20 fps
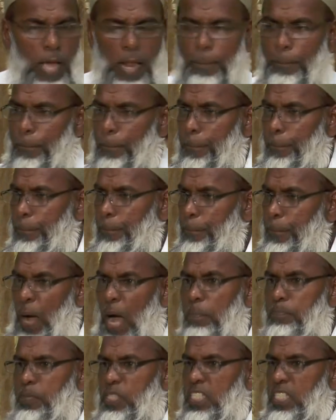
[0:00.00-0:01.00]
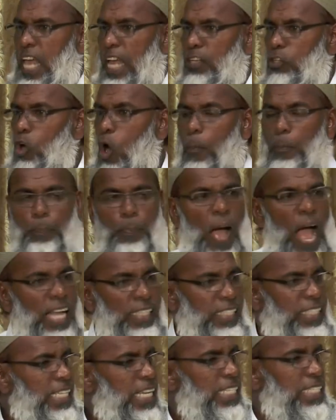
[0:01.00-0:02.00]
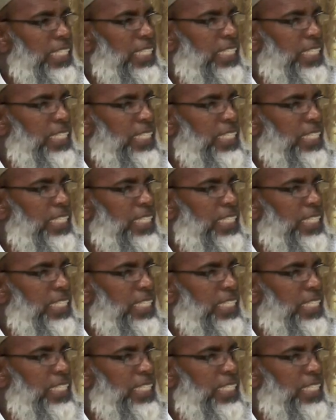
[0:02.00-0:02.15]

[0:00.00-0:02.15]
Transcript: in pubs and go party in